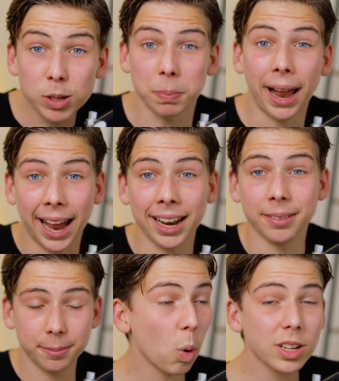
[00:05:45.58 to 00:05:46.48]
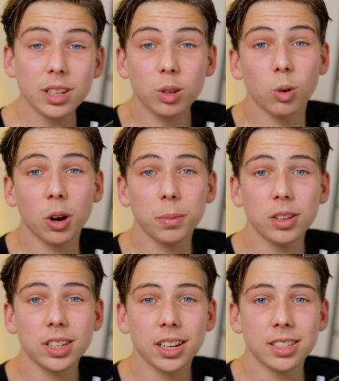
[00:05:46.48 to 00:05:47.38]
it was bad. Was it the rock
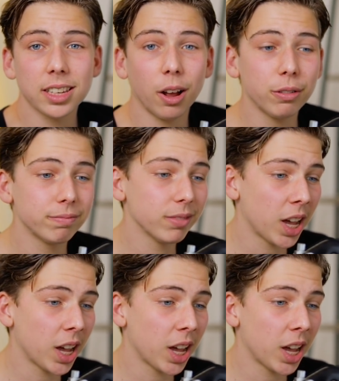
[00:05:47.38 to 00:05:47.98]
music itself?